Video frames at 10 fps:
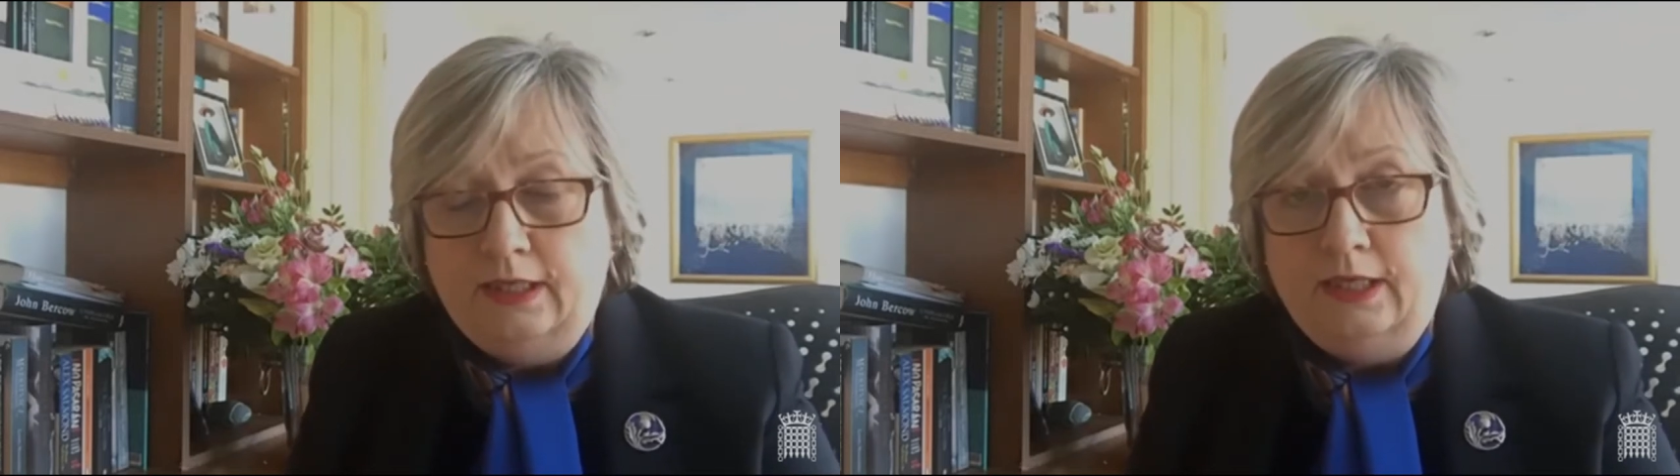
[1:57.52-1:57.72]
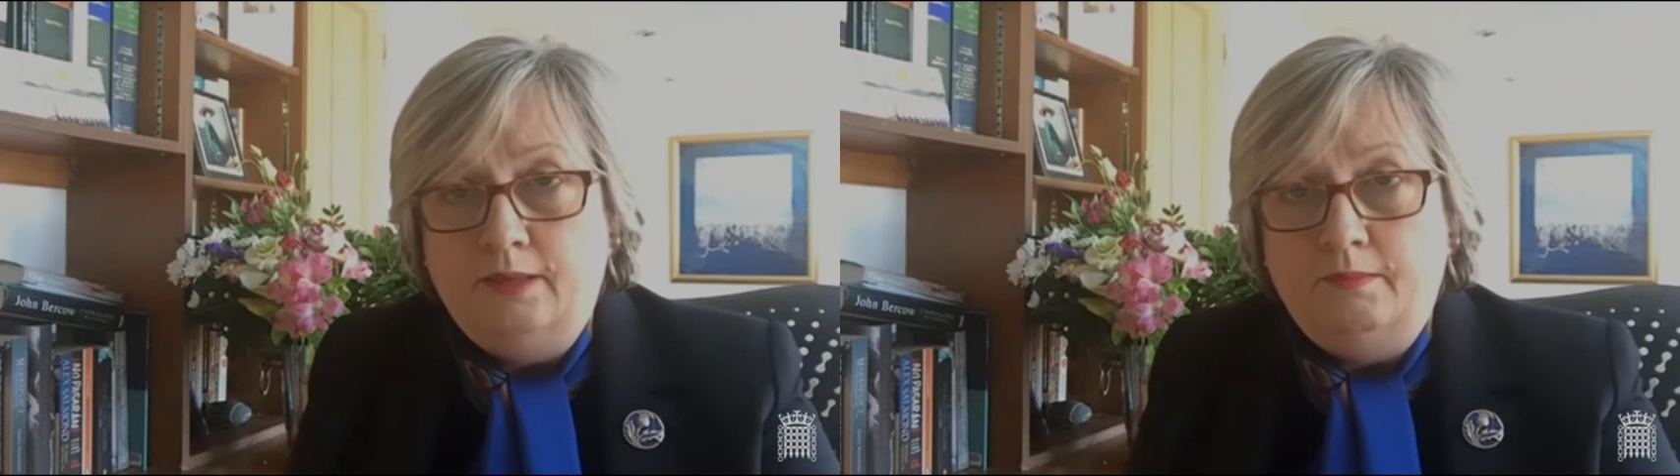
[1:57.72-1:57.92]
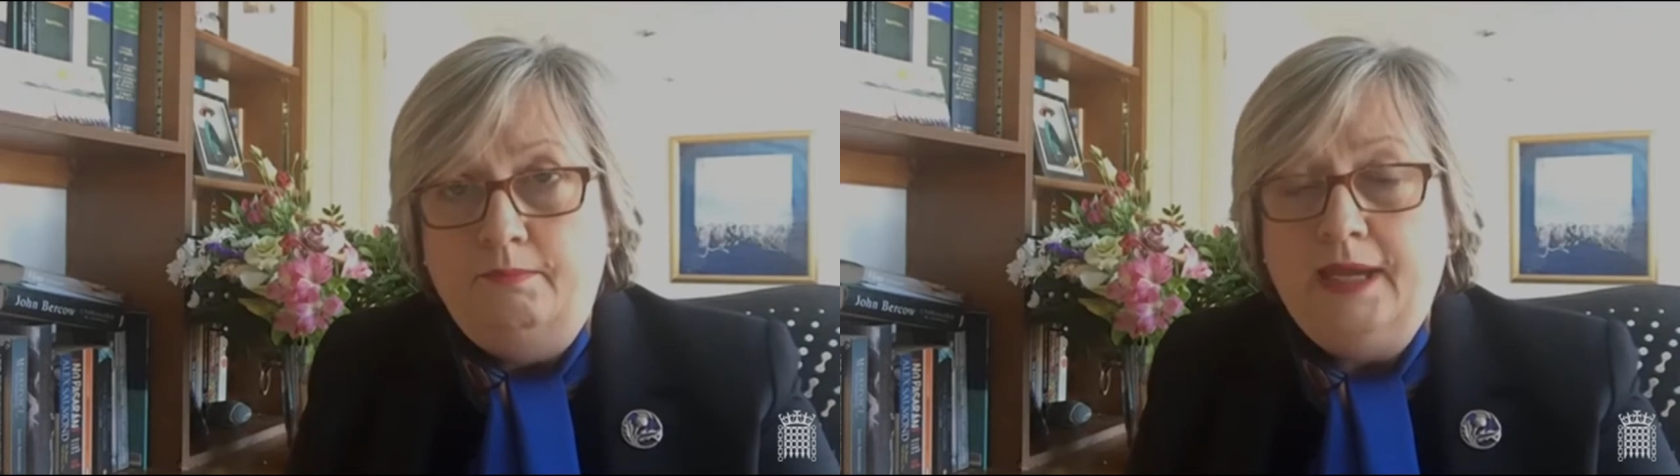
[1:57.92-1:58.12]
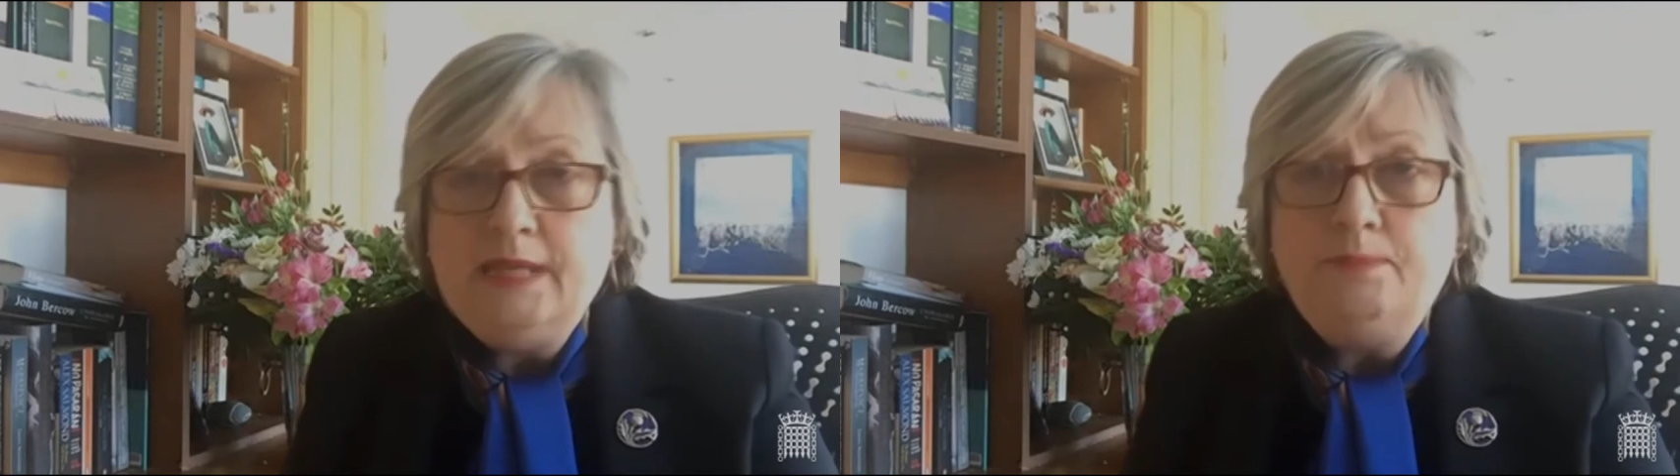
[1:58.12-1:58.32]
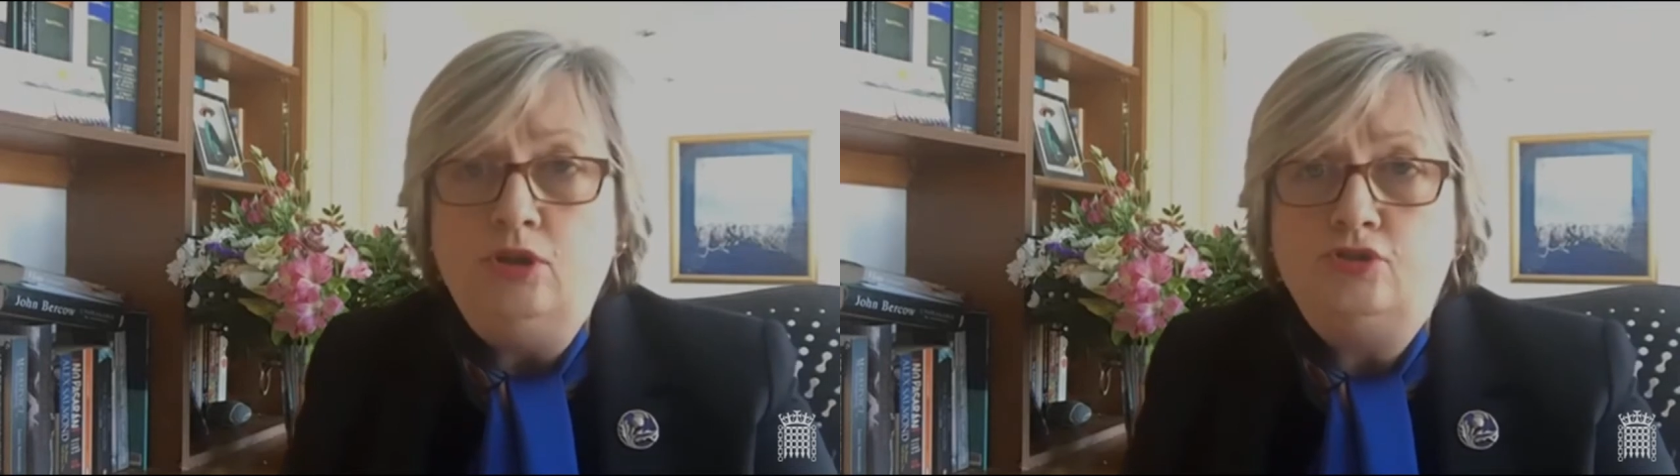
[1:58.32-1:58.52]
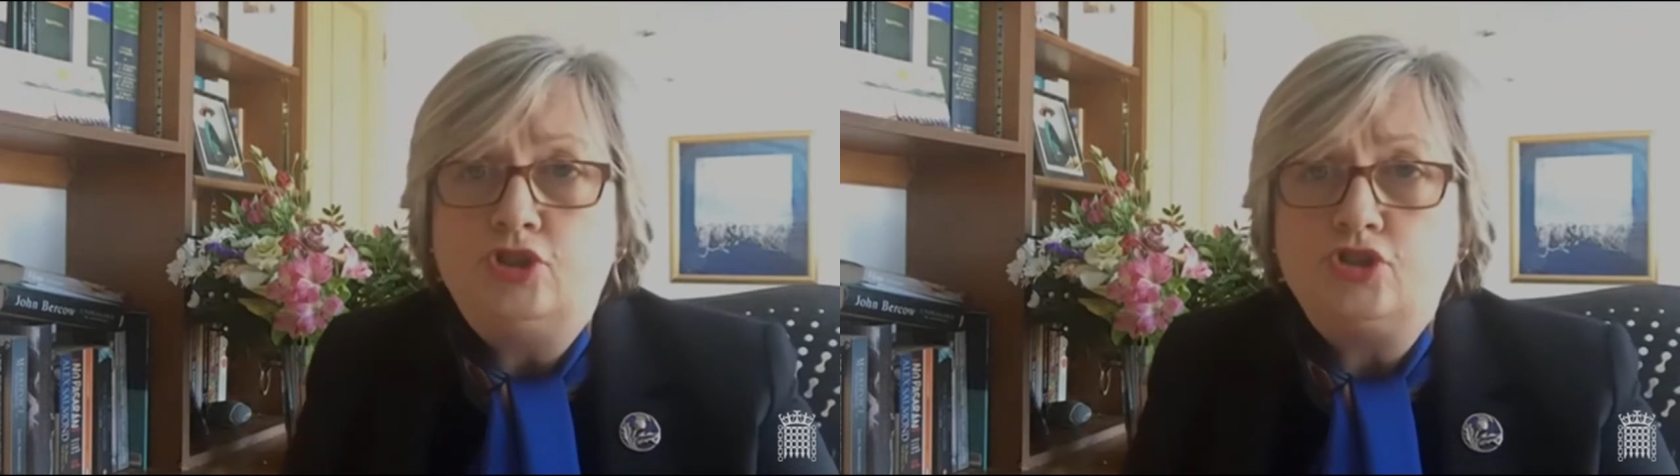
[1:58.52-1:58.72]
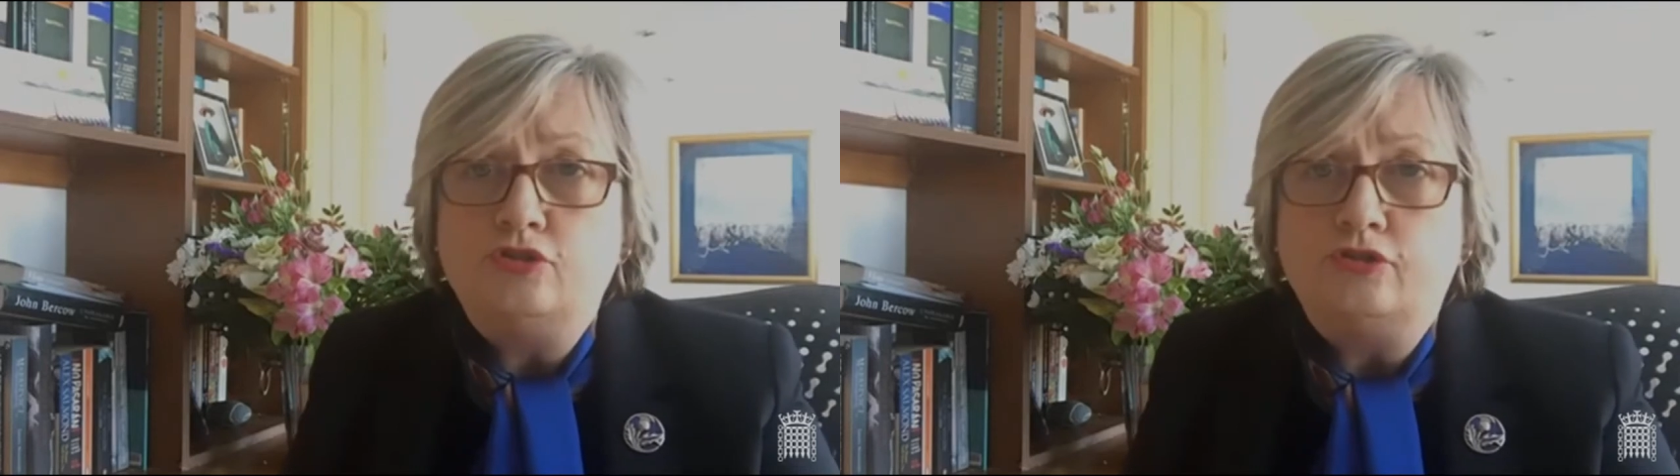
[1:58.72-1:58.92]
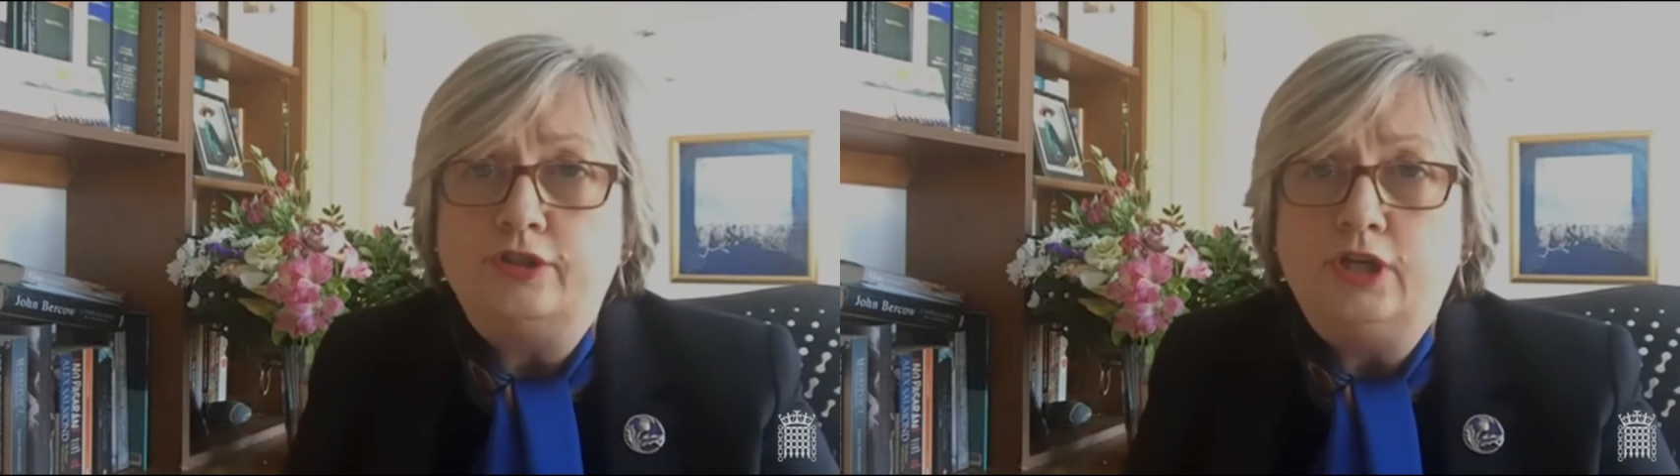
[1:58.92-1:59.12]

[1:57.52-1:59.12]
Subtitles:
Many politicians are now